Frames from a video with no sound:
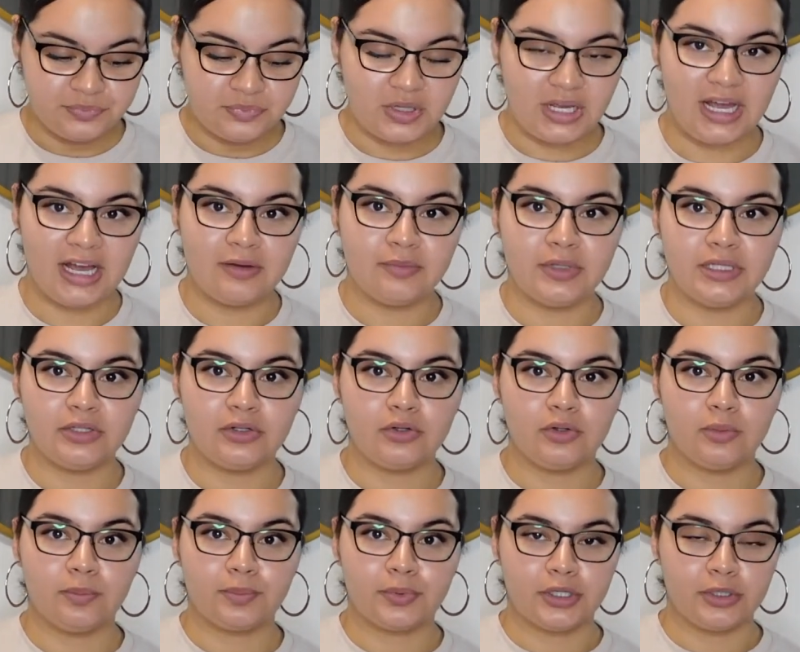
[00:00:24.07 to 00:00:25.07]
I have my
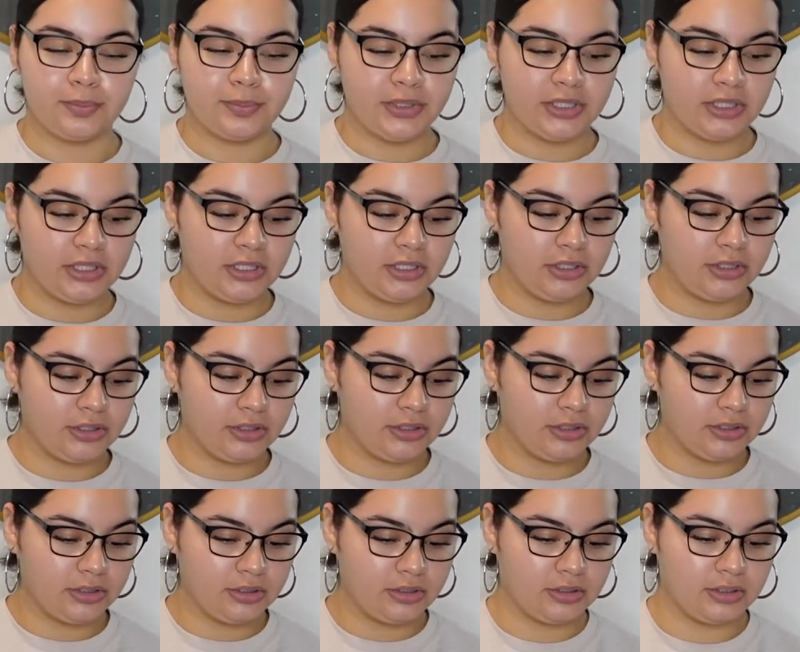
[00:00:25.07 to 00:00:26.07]
little burpee
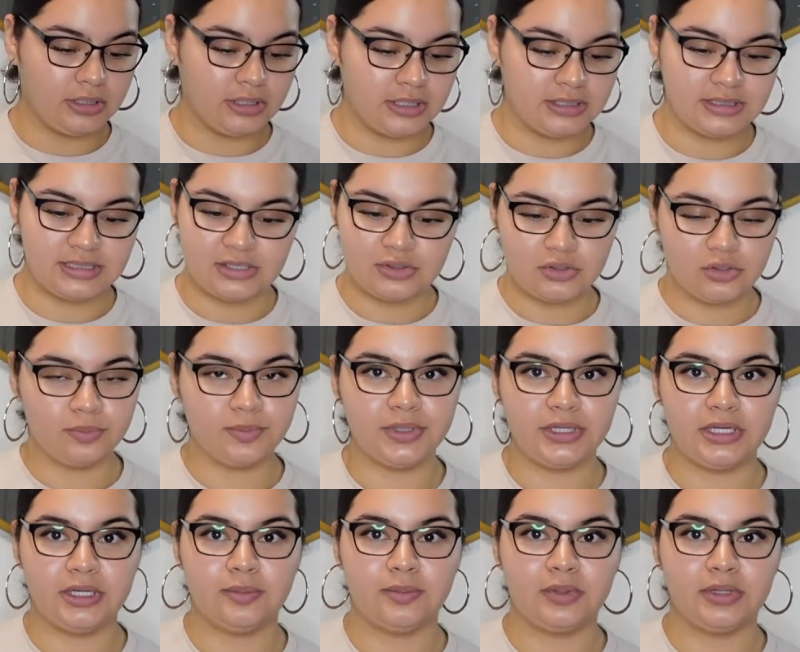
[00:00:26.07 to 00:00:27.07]
here, a dental
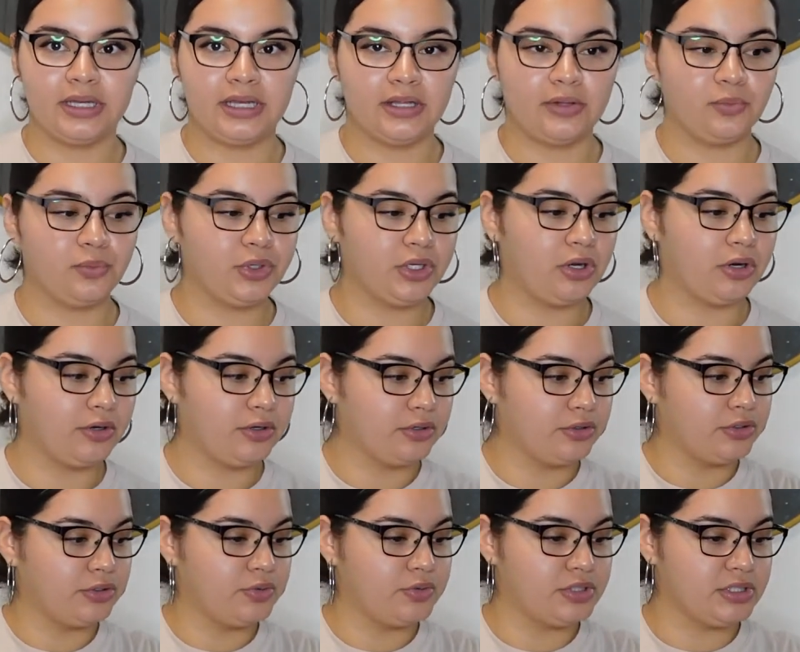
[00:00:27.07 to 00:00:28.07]
bib, and we are
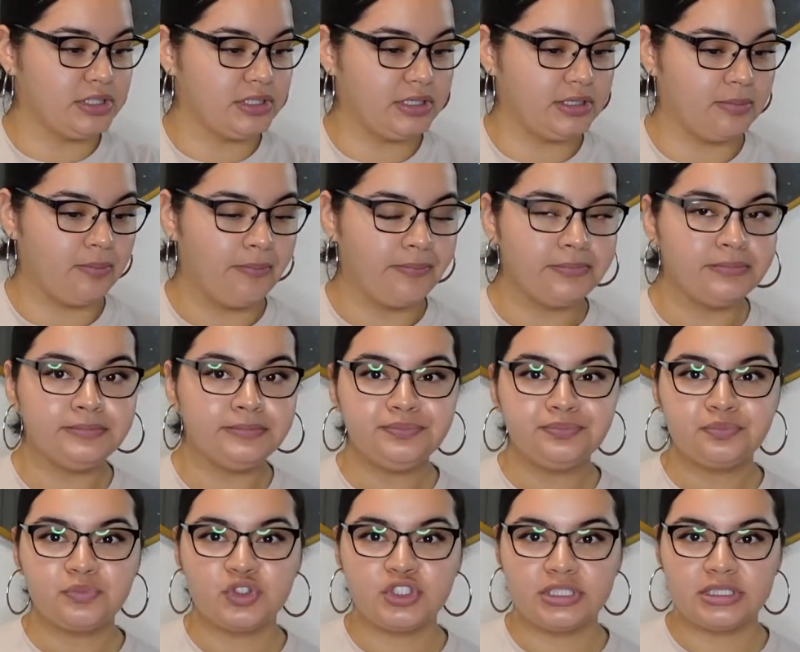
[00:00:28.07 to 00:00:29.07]
using
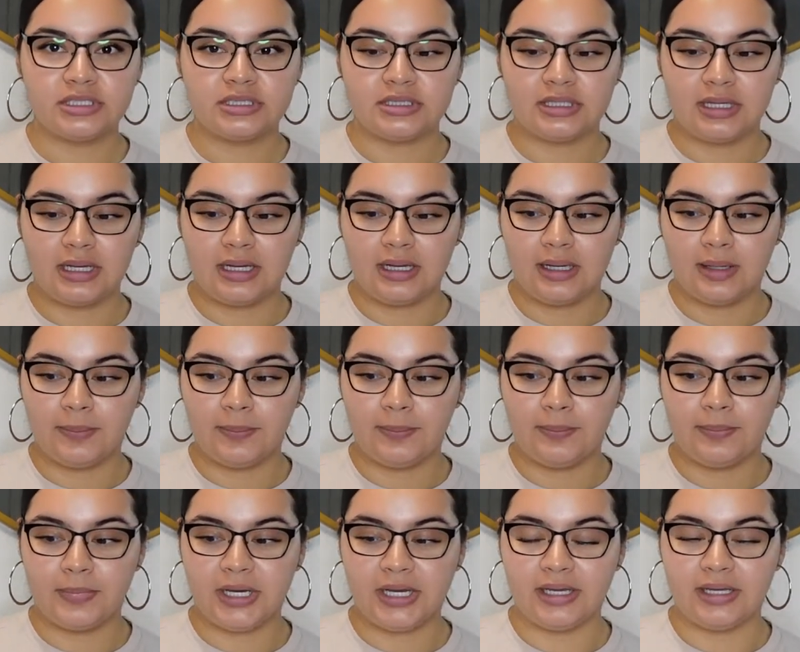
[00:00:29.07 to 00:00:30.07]
just
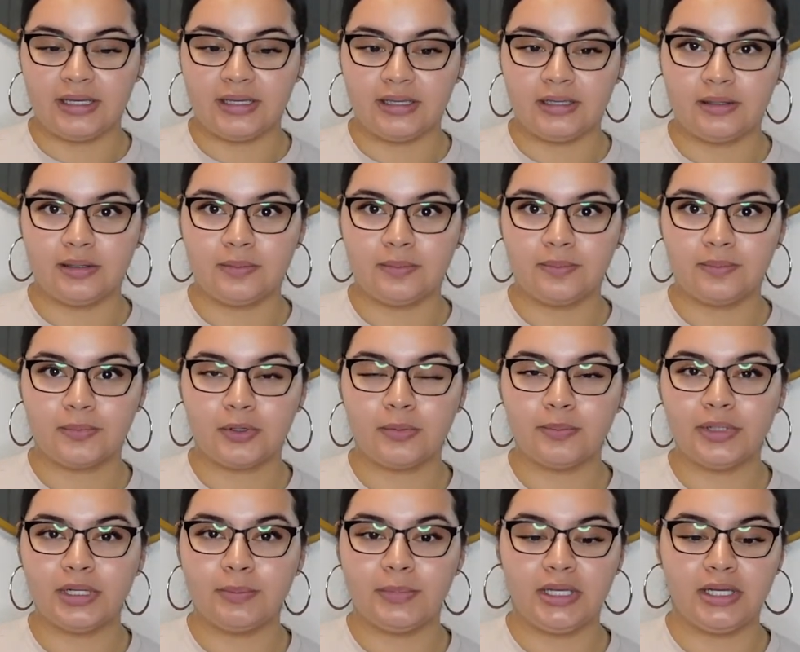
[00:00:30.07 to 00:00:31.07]
my
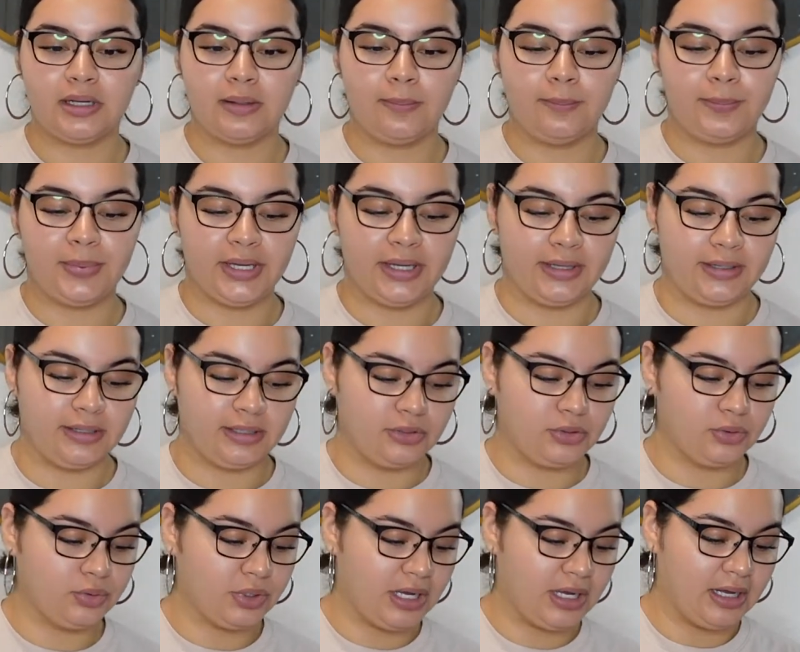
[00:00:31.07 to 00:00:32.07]
permanent makeup bed. I
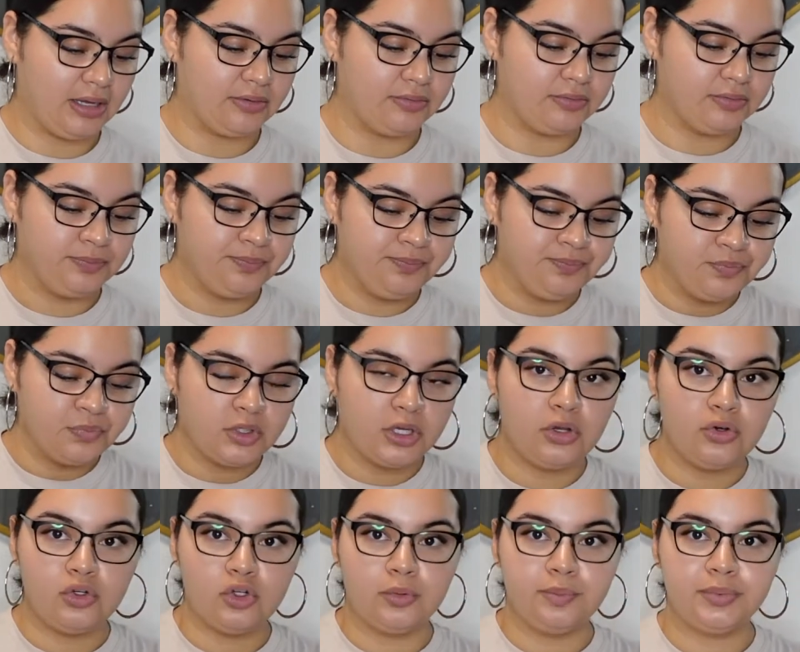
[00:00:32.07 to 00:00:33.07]
do have a
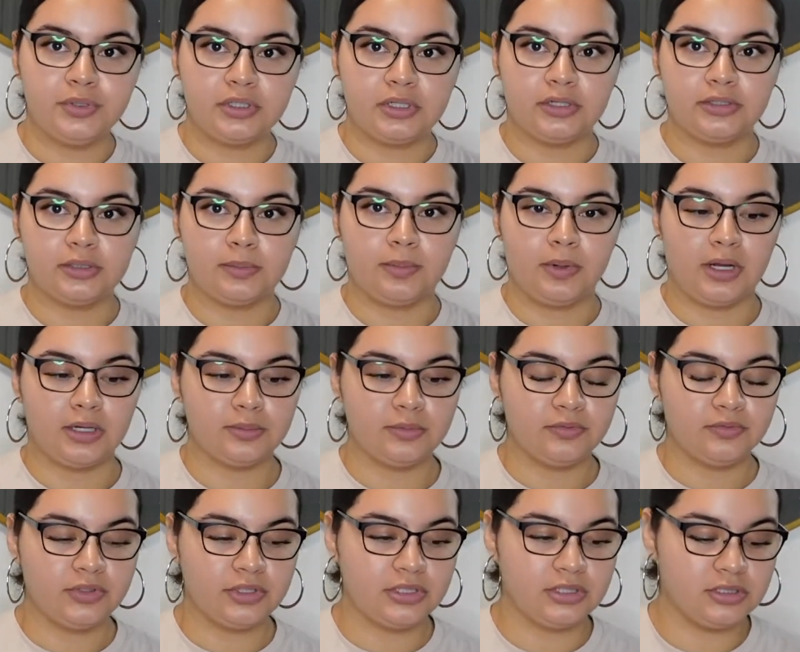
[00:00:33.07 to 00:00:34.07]
notebook on the bottom
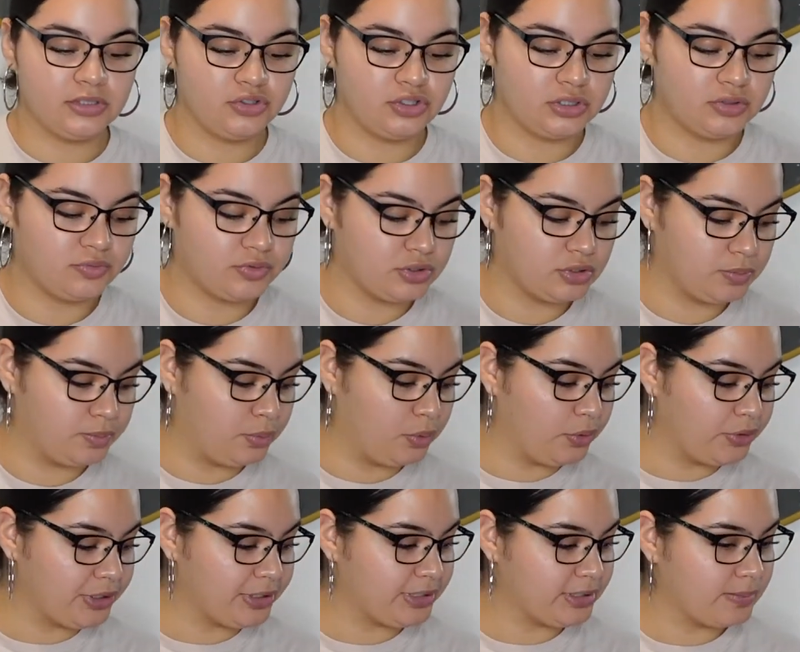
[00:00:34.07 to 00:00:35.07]
of this just for
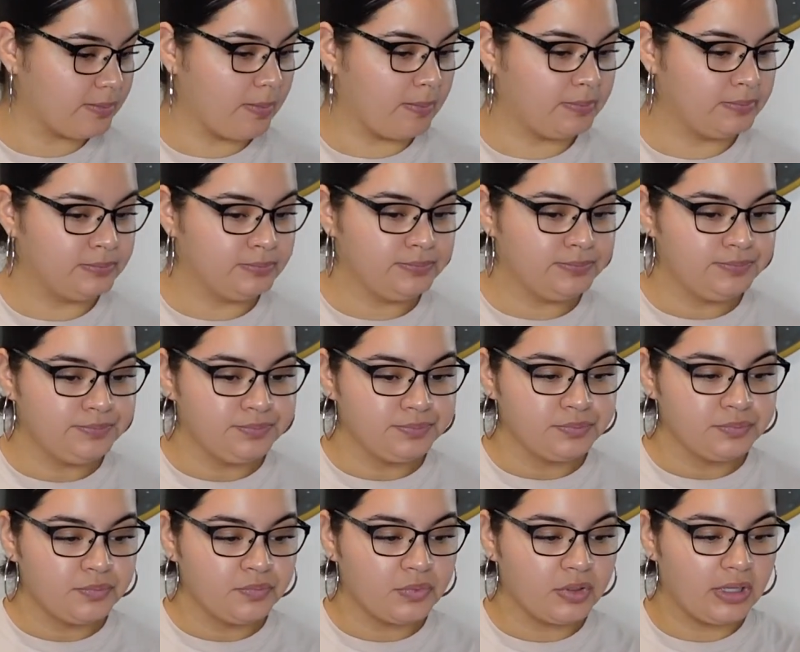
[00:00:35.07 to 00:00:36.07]
support,
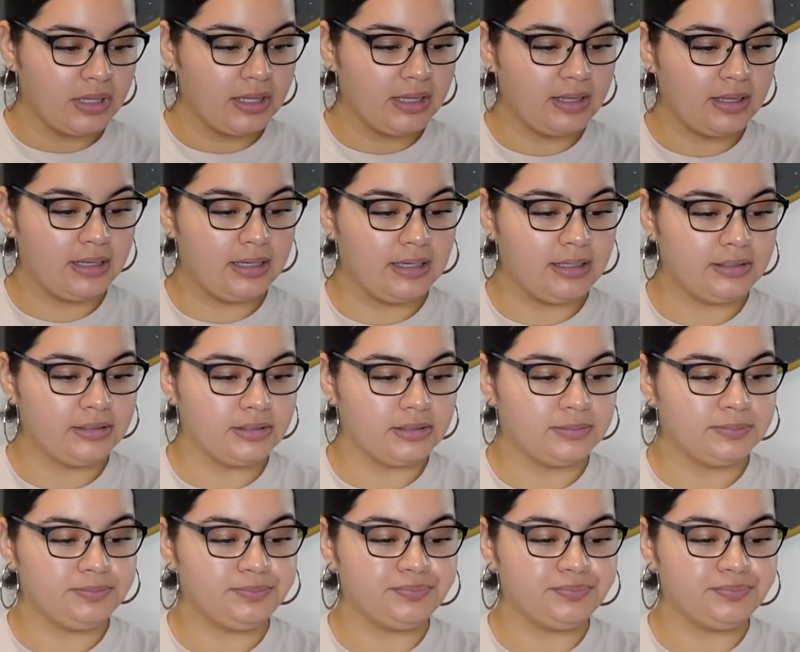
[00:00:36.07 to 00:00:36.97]
and